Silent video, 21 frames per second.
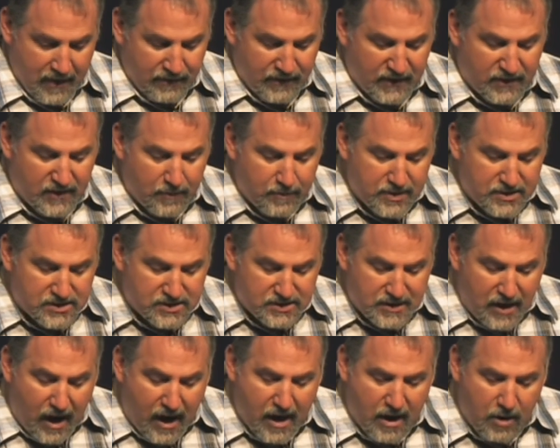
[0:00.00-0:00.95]
that the
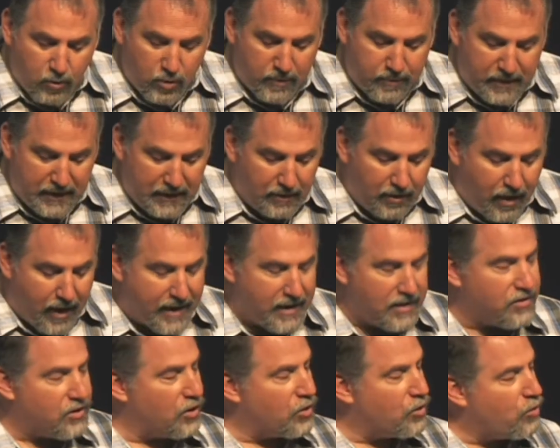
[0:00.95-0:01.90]
Messiah would be
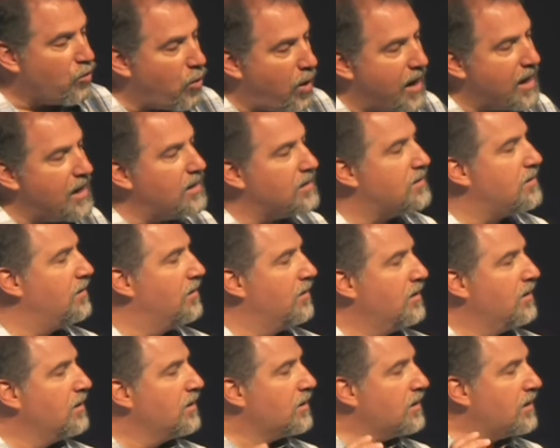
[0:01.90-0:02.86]
like the great
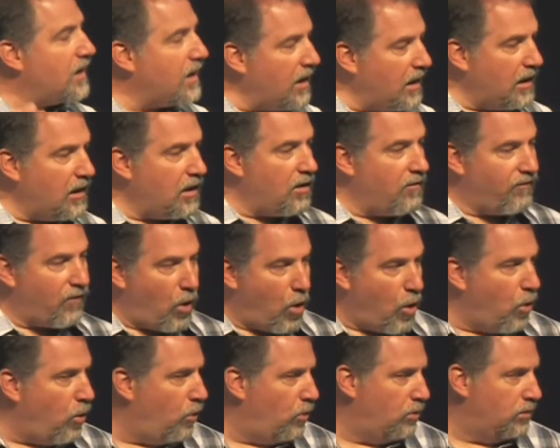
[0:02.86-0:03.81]
king of
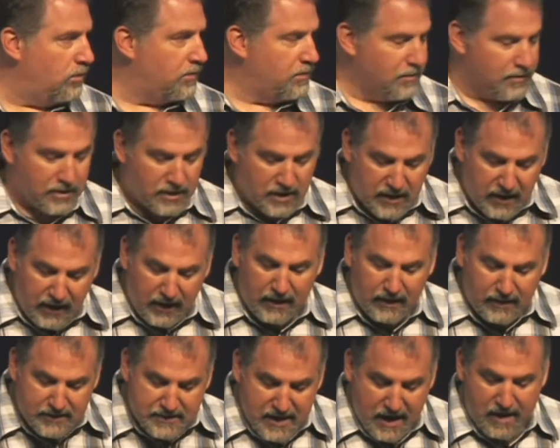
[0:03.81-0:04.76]
old,
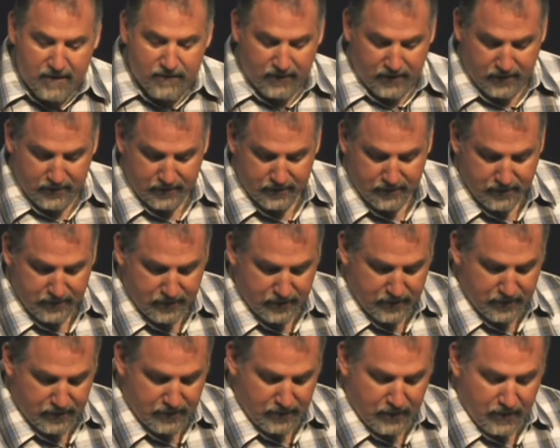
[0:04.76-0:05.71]
King David,
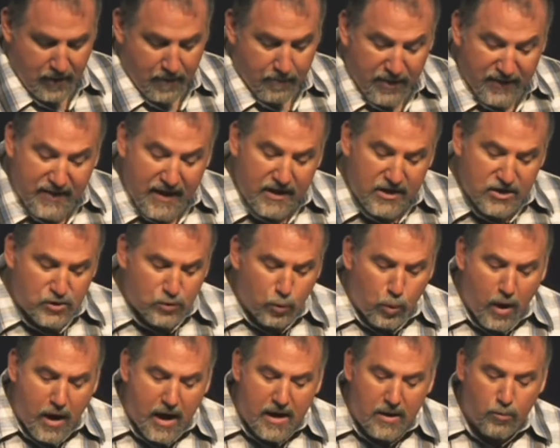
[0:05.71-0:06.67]
but that his
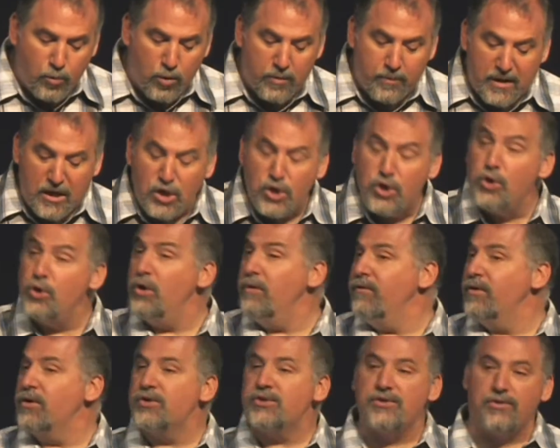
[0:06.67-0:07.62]
reign would be
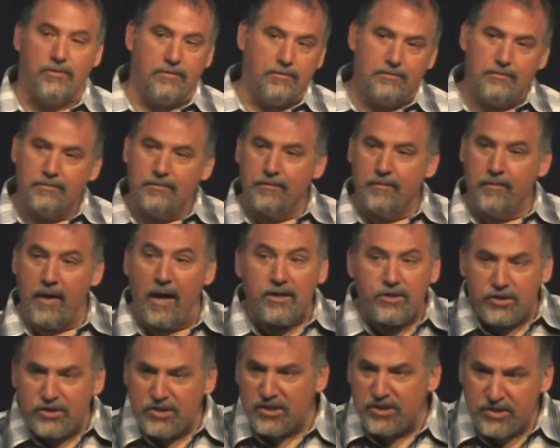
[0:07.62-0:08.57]
universal,
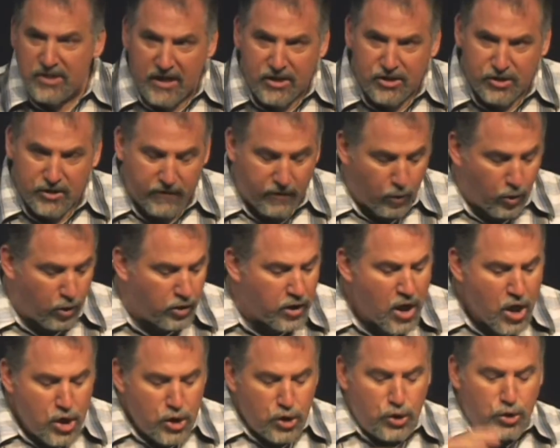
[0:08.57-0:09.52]
not just a section of the world,
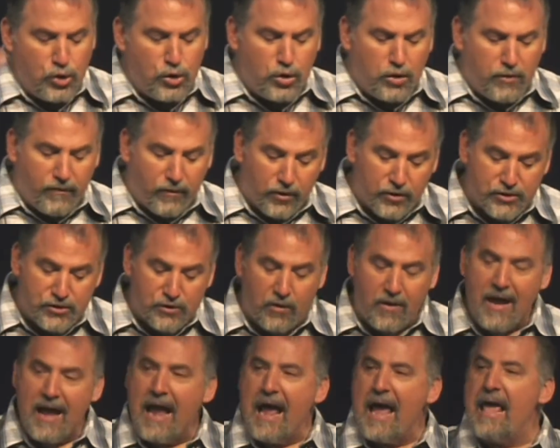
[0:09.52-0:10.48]

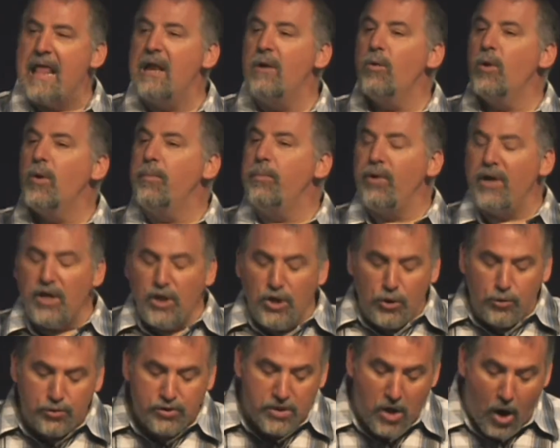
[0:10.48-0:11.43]
universal, and it would bring
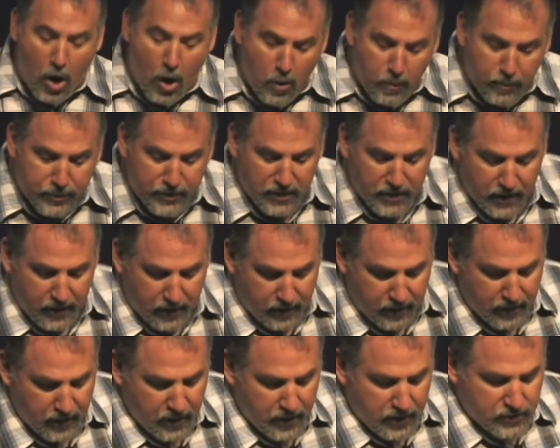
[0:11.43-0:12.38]

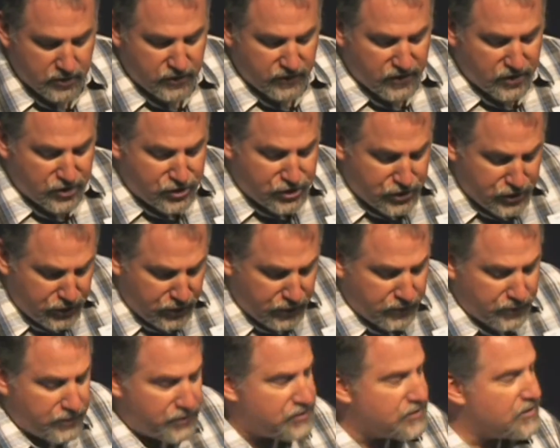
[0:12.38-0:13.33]
utopia to the
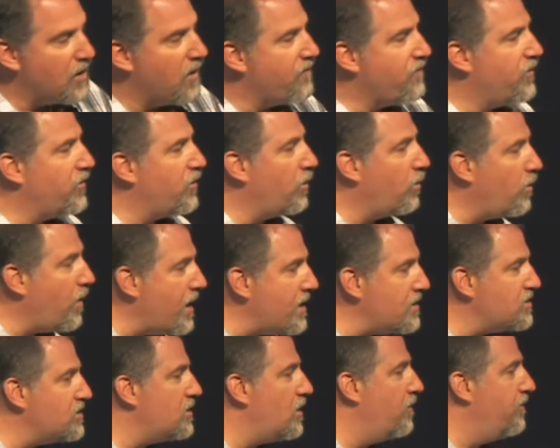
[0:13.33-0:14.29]
Jews for the
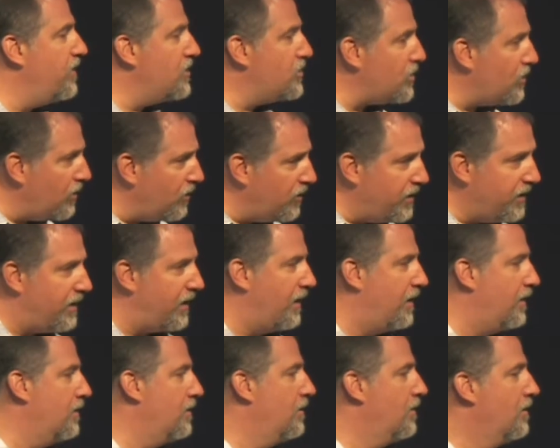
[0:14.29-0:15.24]
rest of eternity.